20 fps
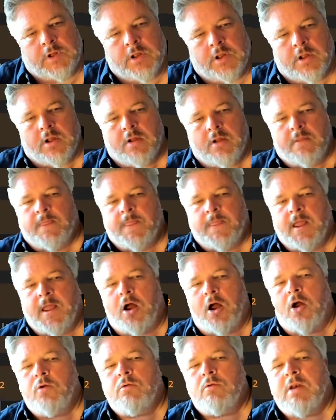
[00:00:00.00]
they're
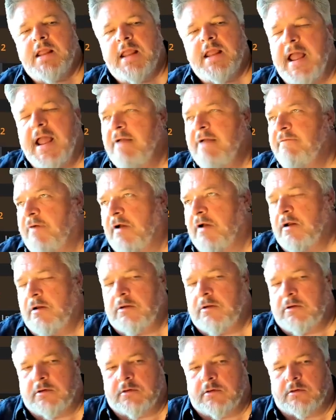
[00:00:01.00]
only ever,
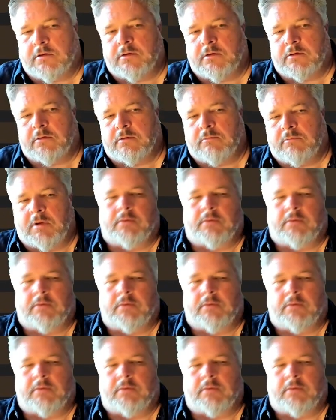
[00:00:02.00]
well,